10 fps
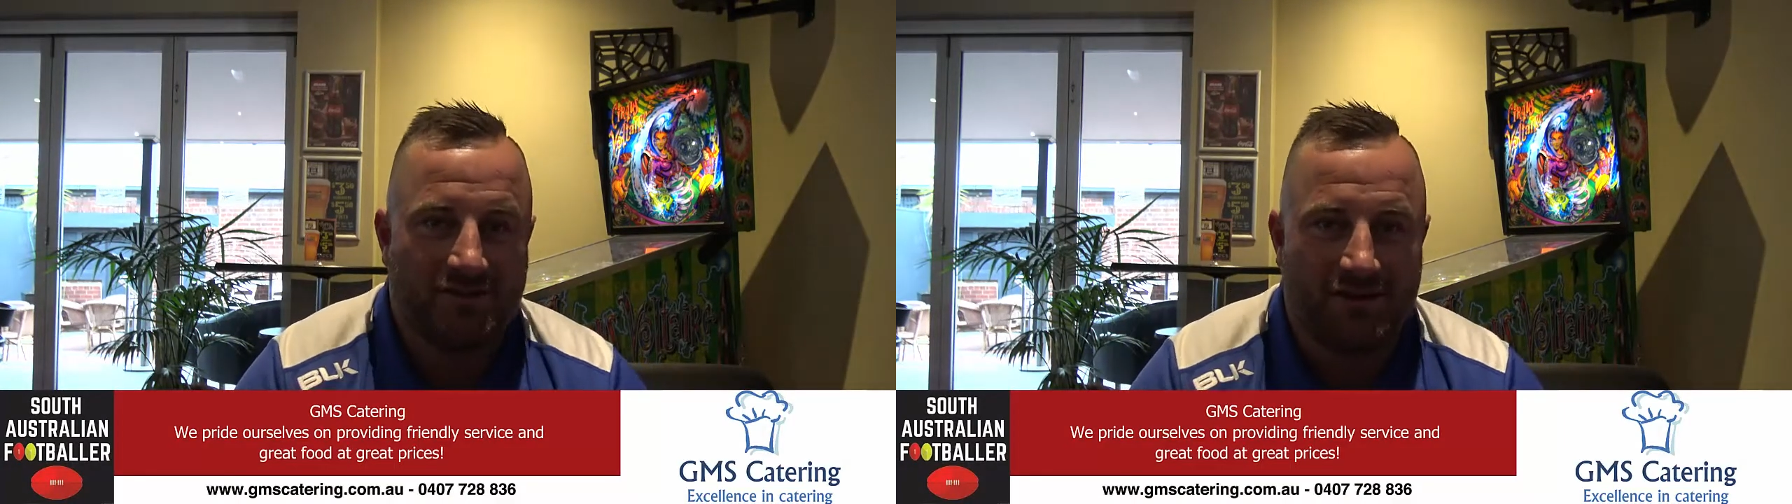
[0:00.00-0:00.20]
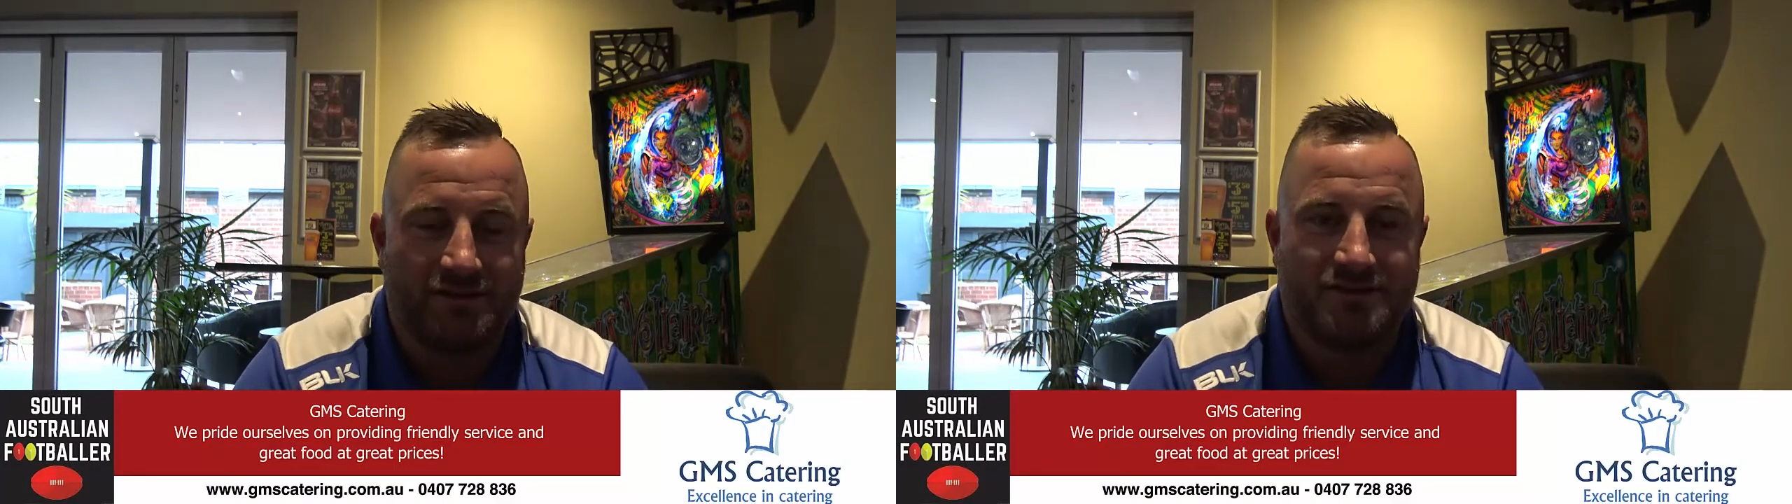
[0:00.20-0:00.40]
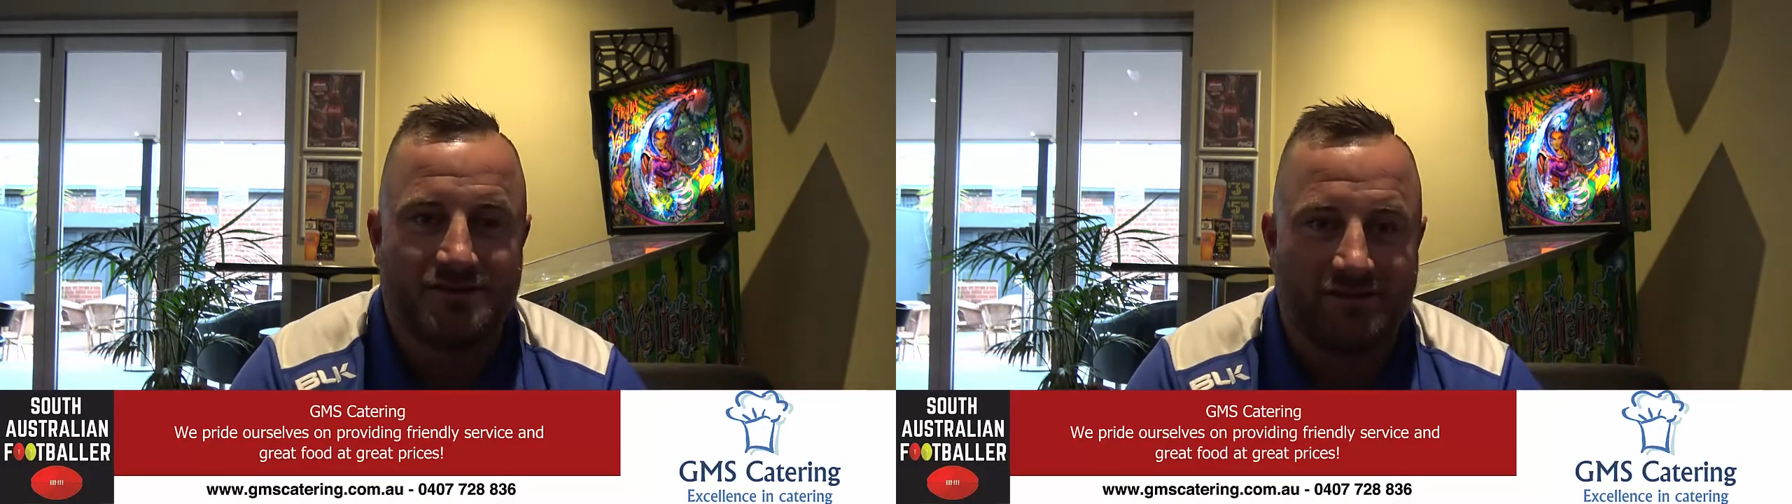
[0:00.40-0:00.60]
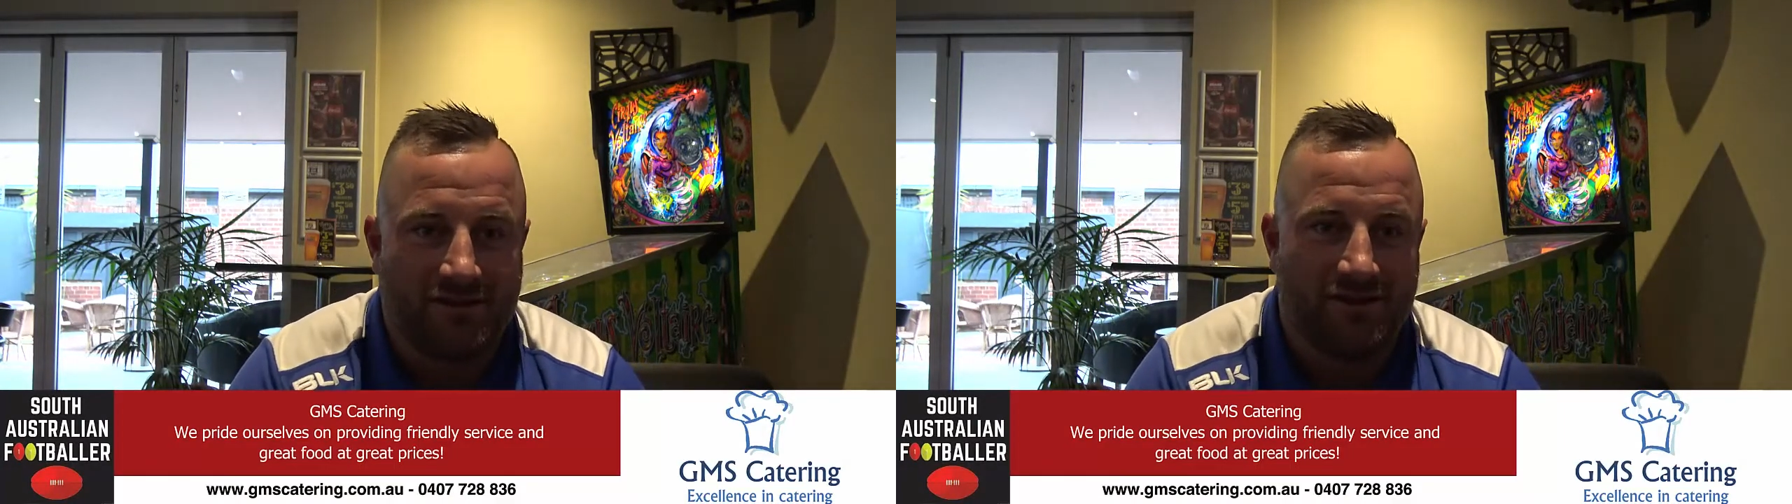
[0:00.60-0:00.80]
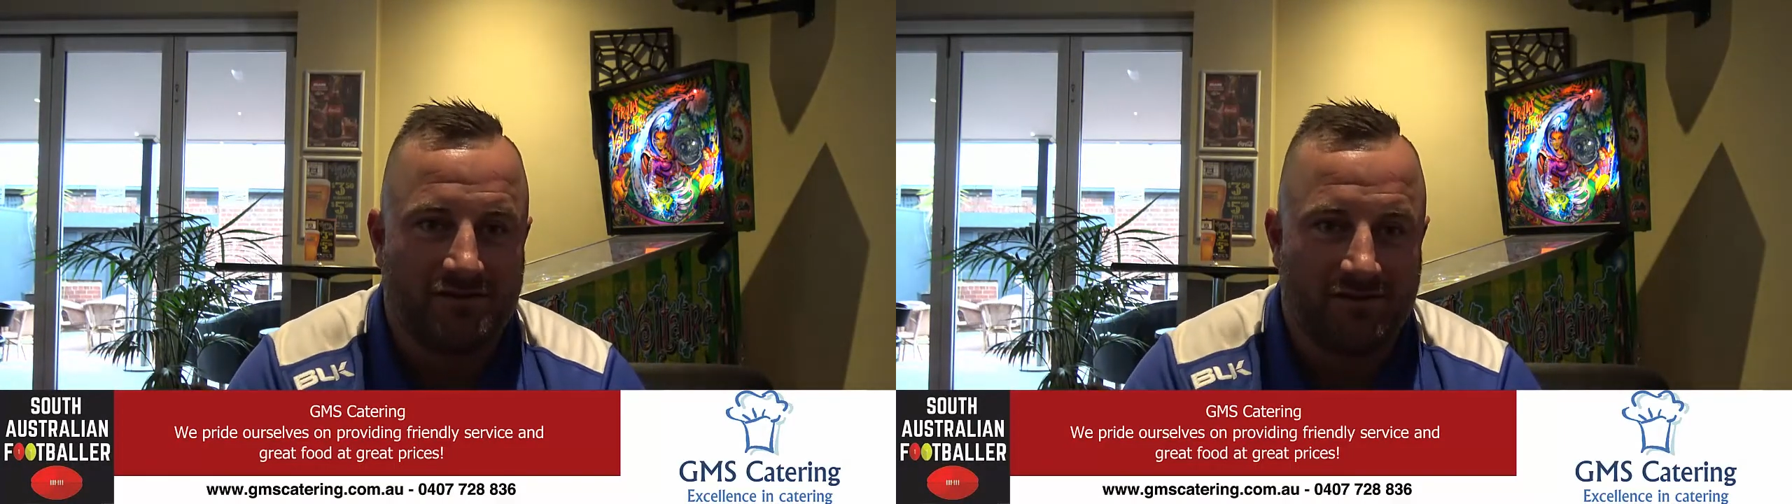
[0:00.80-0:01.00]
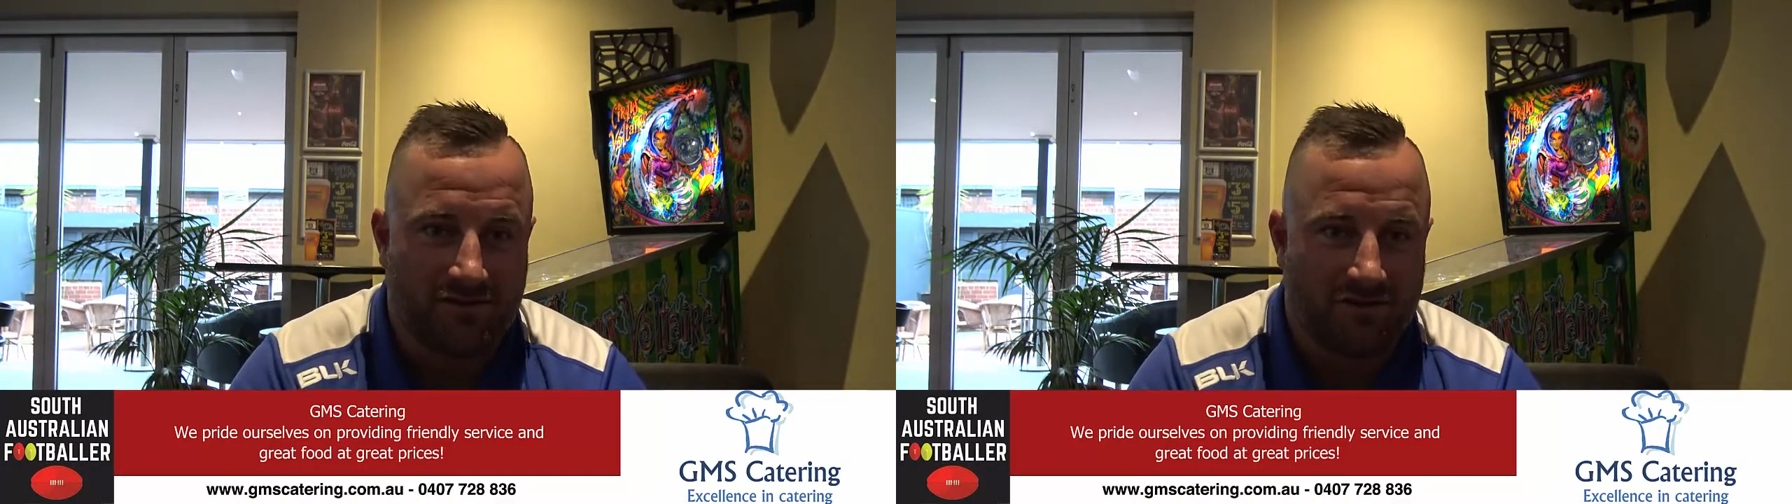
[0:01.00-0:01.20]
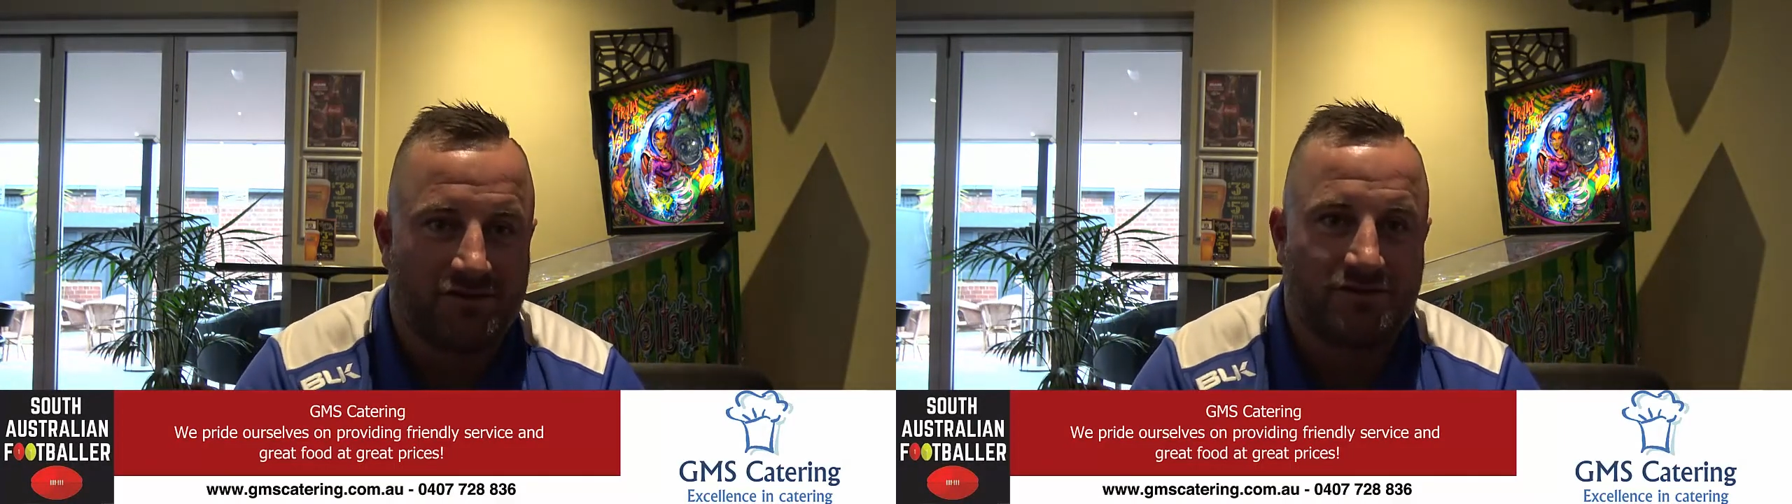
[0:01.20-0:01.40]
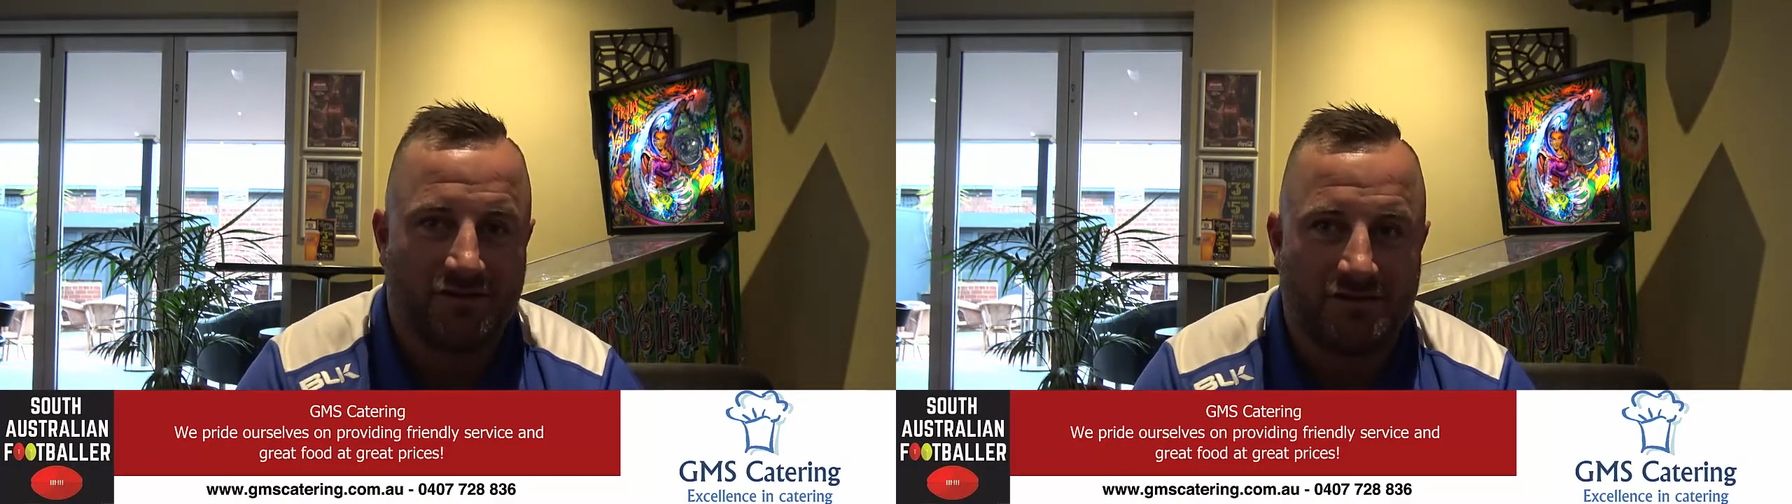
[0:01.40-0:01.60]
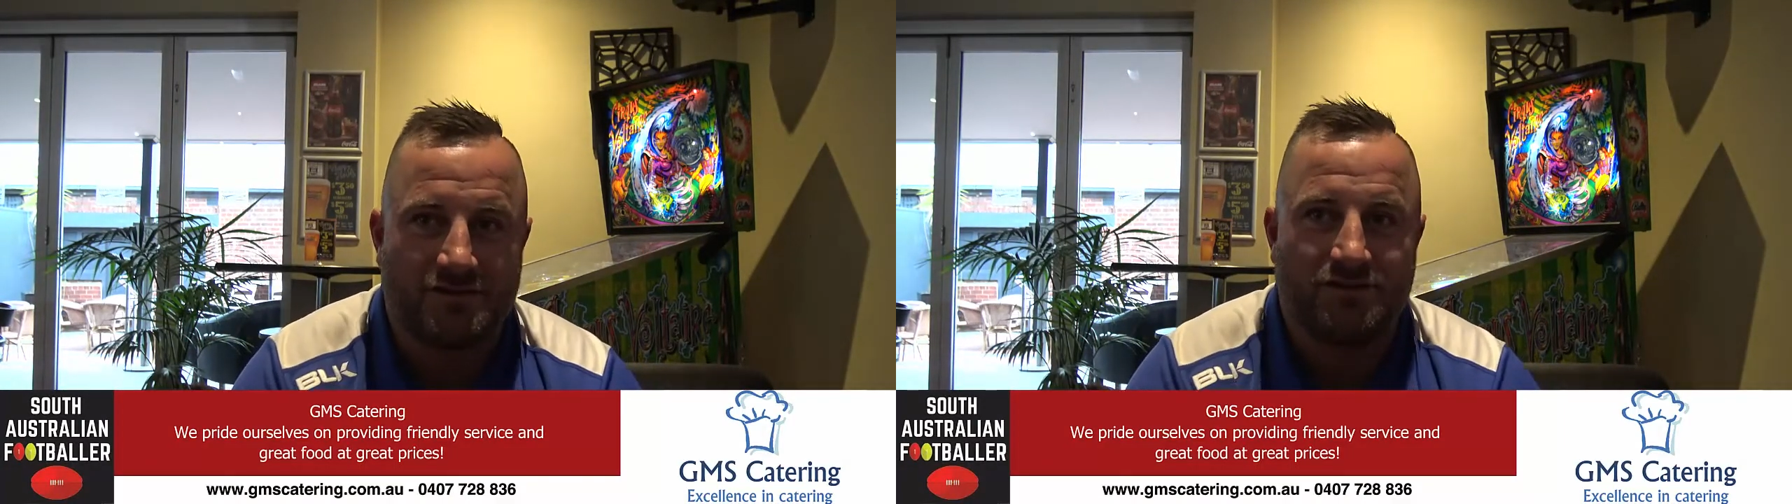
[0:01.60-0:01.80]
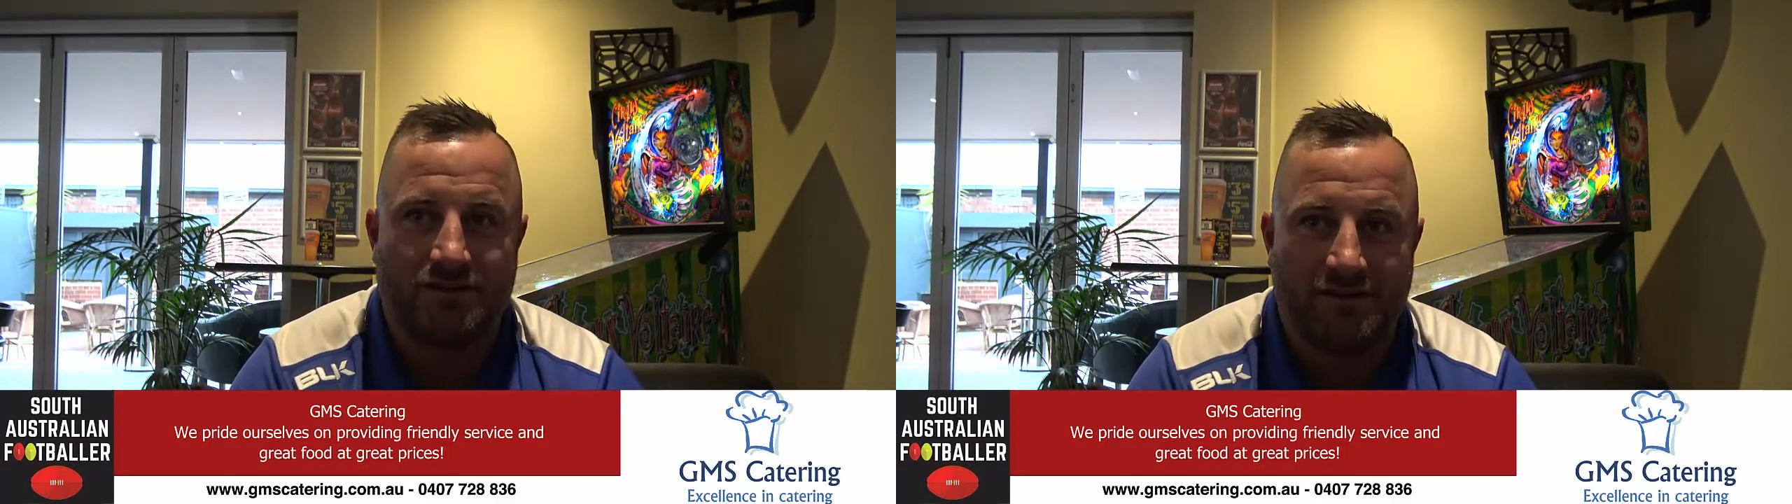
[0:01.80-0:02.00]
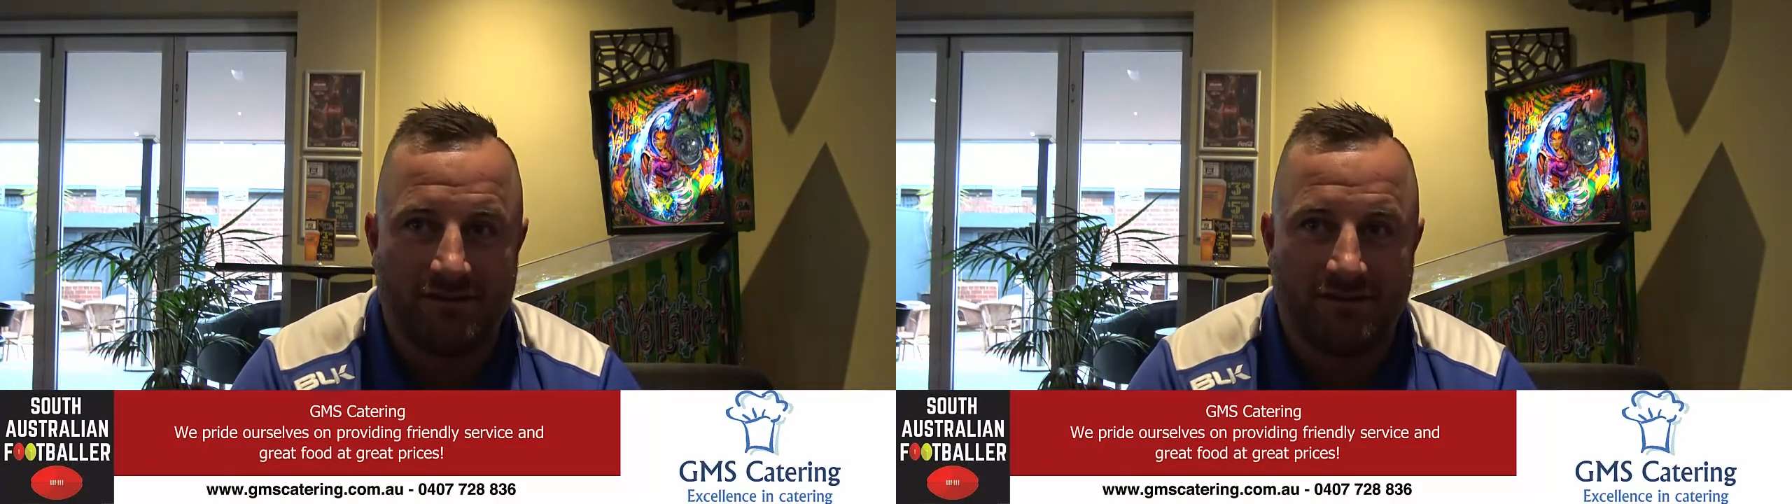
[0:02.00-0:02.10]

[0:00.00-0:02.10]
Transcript: you know, assistant coach for Josh Consoline,